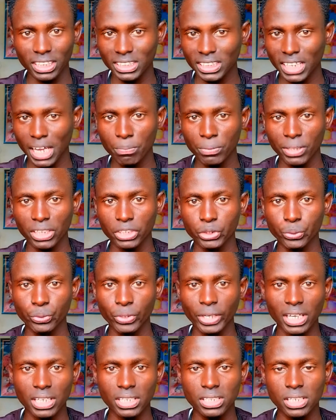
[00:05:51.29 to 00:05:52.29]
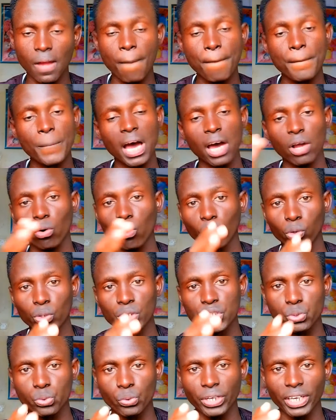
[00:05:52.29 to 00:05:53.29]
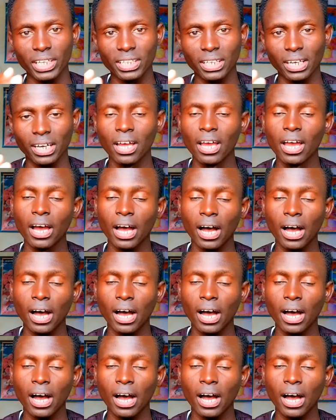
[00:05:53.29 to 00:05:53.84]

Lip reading: the time that you guys are always together,